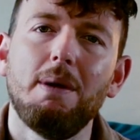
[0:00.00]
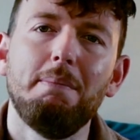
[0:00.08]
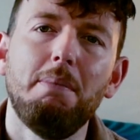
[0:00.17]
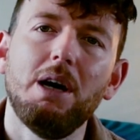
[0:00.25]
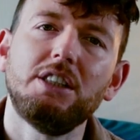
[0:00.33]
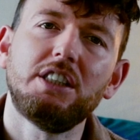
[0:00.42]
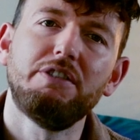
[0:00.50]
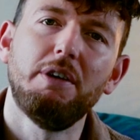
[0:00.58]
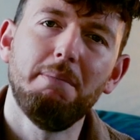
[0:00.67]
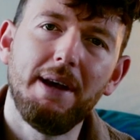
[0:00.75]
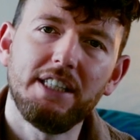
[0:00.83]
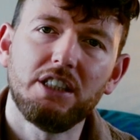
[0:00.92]
a bunch of
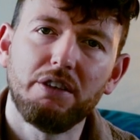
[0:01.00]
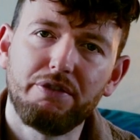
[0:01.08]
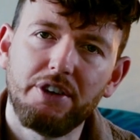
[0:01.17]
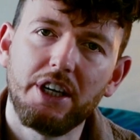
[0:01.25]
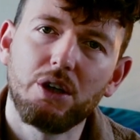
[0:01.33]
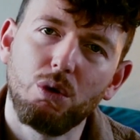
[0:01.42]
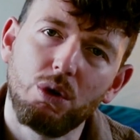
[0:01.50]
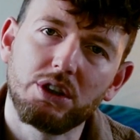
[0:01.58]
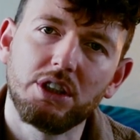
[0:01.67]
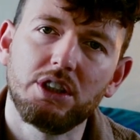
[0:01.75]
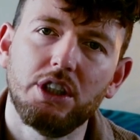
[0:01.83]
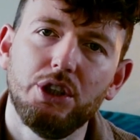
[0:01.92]
amazing free
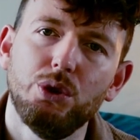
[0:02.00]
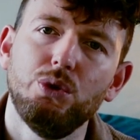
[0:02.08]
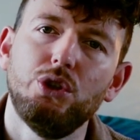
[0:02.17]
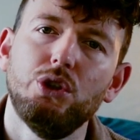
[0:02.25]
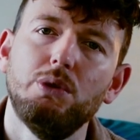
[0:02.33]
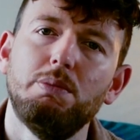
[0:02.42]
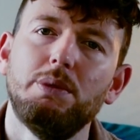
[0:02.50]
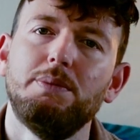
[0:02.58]
courses on YouTube.